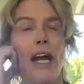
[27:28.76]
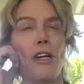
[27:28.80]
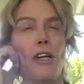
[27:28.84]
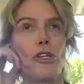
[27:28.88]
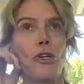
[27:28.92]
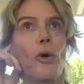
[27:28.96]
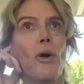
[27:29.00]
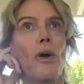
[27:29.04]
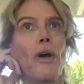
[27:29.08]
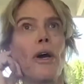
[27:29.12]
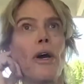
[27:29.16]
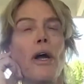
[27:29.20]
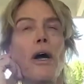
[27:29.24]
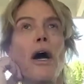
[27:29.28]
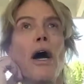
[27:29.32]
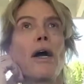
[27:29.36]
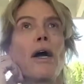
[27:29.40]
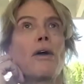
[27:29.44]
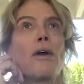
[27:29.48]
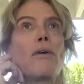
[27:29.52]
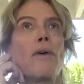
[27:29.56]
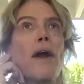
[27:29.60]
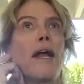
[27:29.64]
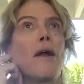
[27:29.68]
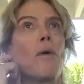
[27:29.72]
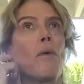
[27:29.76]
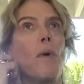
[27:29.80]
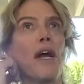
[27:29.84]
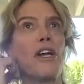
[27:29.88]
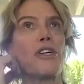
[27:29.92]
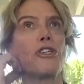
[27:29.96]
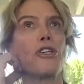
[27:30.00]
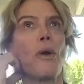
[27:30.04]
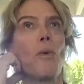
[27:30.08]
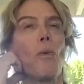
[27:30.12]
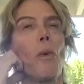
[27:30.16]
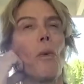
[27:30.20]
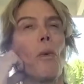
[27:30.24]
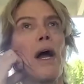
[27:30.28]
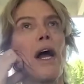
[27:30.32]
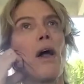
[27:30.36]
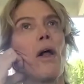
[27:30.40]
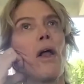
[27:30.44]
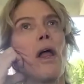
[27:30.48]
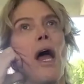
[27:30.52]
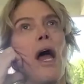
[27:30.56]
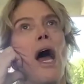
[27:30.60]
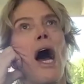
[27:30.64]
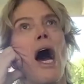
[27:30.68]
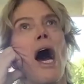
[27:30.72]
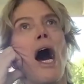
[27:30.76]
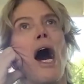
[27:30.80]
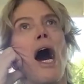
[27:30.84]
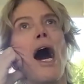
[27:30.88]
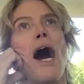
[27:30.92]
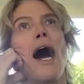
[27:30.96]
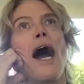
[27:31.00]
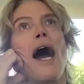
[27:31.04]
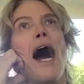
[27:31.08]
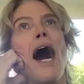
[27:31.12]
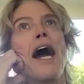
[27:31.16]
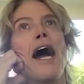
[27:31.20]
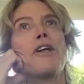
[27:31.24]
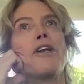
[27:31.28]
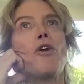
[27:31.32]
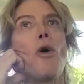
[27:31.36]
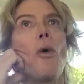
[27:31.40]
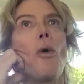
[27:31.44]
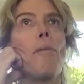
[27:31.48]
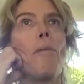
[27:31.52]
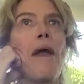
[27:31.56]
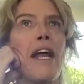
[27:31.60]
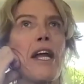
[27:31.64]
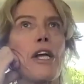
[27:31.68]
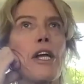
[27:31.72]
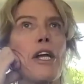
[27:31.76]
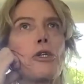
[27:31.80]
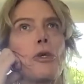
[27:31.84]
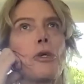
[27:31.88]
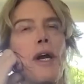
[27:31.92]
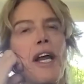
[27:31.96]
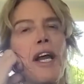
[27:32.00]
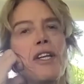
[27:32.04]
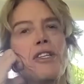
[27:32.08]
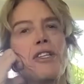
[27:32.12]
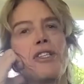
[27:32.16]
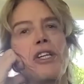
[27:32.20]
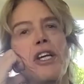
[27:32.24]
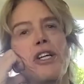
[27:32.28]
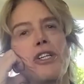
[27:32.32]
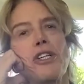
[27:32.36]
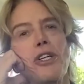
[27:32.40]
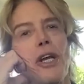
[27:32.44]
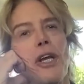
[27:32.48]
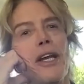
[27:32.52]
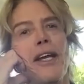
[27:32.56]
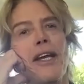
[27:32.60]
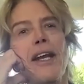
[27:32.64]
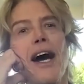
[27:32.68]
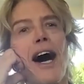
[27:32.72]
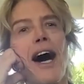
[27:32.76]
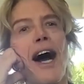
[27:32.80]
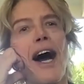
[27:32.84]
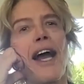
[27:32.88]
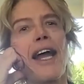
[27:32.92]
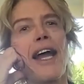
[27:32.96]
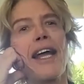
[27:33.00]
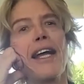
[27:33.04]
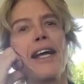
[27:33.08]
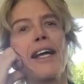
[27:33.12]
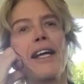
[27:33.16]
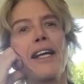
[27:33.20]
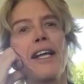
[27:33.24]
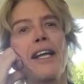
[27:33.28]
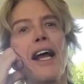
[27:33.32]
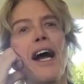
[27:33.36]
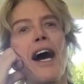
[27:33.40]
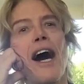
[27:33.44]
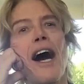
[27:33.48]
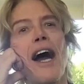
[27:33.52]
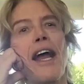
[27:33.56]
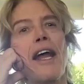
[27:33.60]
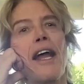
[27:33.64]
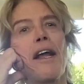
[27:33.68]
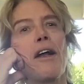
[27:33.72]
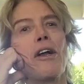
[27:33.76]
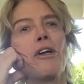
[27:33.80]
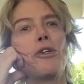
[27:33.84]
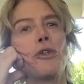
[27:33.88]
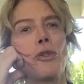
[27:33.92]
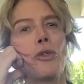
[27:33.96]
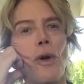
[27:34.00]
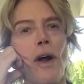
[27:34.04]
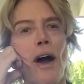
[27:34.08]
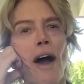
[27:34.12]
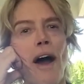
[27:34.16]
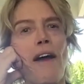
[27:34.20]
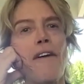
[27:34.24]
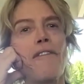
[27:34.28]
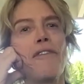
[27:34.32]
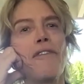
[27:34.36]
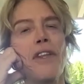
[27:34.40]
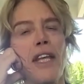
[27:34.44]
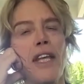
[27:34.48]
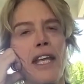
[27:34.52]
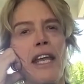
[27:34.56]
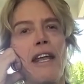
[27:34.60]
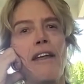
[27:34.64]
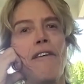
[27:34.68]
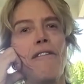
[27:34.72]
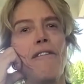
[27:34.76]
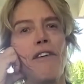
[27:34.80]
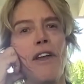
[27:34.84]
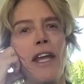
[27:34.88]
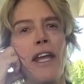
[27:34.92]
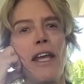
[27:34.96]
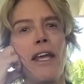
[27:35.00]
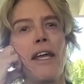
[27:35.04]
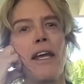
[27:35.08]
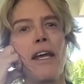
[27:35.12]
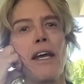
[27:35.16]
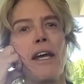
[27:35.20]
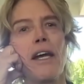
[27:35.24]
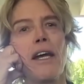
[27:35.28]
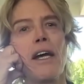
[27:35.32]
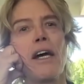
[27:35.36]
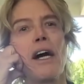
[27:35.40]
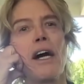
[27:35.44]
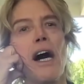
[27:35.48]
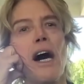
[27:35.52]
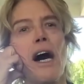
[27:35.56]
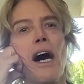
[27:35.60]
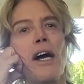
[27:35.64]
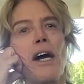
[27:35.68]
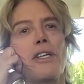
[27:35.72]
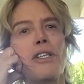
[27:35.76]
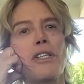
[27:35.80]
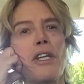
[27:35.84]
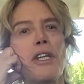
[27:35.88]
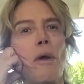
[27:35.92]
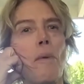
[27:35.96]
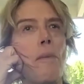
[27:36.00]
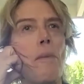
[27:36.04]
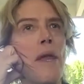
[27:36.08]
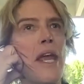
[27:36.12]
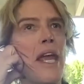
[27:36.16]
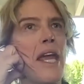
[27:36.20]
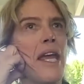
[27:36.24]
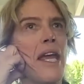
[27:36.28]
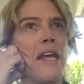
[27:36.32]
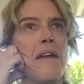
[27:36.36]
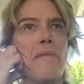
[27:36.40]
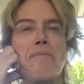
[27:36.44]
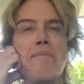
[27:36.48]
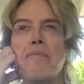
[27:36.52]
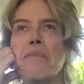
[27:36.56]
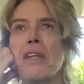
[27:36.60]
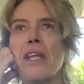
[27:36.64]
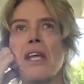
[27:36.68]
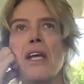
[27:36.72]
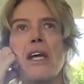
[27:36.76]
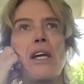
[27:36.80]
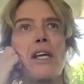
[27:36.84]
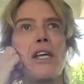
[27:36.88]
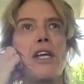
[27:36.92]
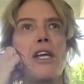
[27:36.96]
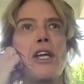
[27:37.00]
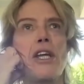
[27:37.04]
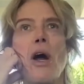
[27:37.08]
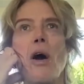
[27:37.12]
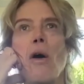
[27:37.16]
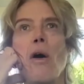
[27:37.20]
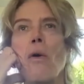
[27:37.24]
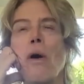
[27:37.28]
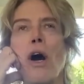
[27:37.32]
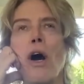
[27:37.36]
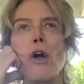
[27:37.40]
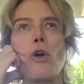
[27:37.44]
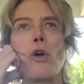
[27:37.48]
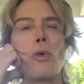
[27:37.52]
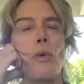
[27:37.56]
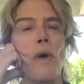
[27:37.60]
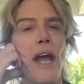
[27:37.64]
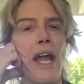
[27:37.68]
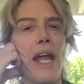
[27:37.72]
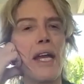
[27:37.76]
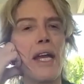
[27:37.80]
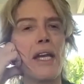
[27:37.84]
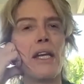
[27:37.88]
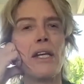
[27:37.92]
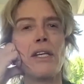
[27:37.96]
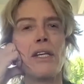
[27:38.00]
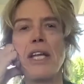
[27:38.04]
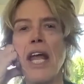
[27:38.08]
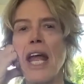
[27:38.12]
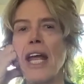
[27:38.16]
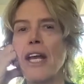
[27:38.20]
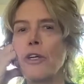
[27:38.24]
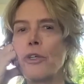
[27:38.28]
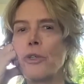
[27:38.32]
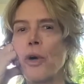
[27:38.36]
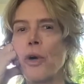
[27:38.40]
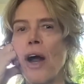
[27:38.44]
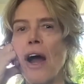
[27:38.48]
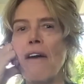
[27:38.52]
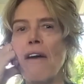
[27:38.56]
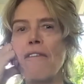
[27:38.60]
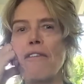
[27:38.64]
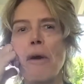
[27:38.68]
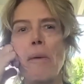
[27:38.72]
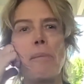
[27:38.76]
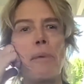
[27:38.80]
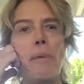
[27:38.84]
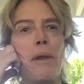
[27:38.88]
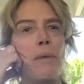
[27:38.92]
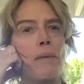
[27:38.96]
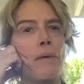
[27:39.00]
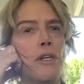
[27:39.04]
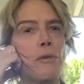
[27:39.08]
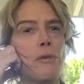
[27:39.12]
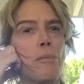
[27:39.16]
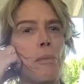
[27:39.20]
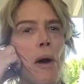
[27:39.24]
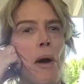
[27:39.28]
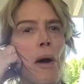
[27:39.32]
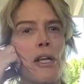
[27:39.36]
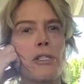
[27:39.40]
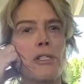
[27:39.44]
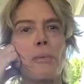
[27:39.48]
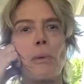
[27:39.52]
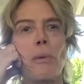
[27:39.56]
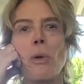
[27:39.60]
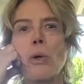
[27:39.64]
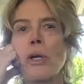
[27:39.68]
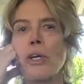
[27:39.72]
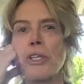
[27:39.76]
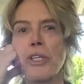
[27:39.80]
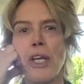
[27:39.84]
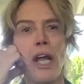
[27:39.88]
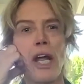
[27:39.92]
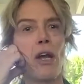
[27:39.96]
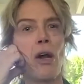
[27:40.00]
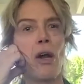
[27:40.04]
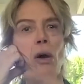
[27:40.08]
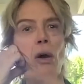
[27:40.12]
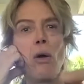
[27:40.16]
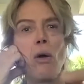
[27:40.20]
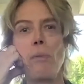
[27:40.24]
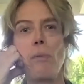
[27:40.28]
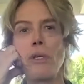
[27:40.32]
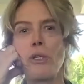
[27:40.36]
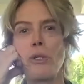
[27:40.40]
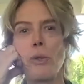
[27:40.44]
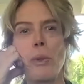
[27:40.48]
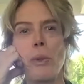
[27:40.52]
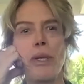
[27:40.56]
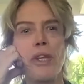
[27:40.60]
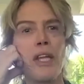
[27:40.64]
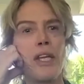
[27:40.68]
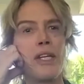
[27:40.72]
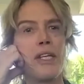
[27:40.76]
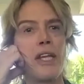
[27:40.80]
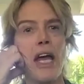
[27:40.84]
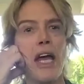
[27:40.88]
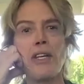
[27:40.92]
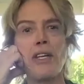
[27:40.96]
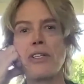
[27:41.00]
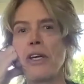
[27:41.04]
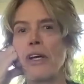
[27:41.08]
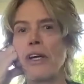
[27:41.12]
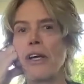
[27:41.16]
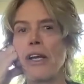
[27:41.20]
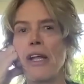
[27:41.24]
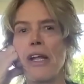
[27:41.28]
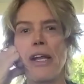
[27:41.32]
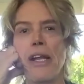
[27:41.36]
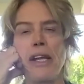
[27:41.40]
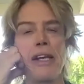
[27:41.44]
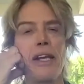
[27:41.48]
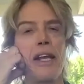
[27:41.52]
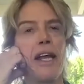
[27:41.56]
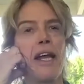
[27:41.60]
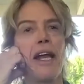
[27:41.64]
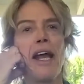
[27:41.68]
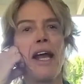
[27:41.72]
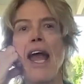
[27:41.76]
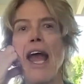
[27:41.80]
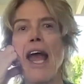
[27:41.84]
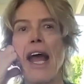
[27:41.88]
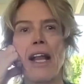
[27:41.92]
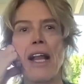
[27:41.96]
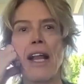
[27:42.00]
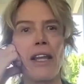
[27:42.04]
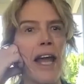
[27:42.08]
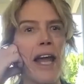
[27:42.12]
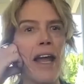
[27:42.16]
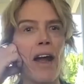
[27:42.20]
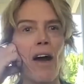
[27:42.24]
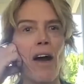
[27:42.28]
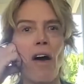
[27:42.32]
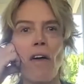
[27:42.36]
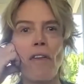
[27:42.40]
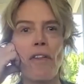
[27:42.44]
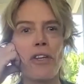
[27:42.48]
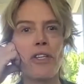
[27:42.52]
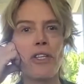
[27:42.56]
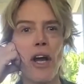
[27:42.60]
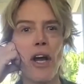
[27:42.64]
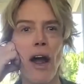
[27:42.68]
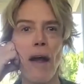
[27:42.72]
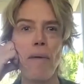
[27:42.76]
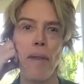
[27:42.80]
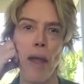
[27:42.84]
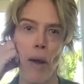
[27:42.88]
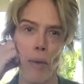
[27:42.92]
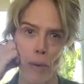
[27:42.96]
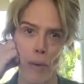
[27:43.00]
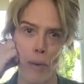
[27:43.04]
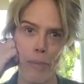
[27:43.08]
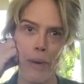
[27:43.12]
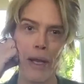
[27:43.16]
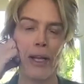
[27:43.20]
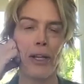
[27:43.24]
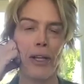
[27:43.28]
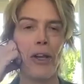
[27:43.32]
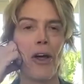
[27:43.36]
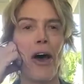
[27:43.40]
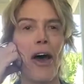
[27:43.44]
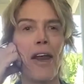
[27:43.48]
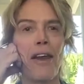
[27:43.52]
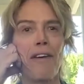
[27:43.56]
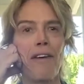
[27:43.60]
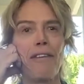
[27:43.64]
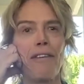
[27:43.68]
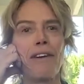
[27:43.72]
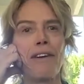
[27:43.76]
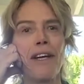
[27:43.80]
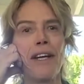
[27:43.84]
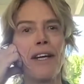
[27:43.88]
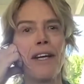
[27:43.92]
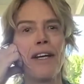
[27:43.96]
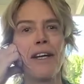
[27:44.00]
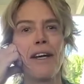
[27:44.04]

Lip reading: sure. Great question. Well, I don't make a transition. I drive the EV to be, you know, a great day driver and be responsible, because I go between the desert and LA all the time. That would be a lot of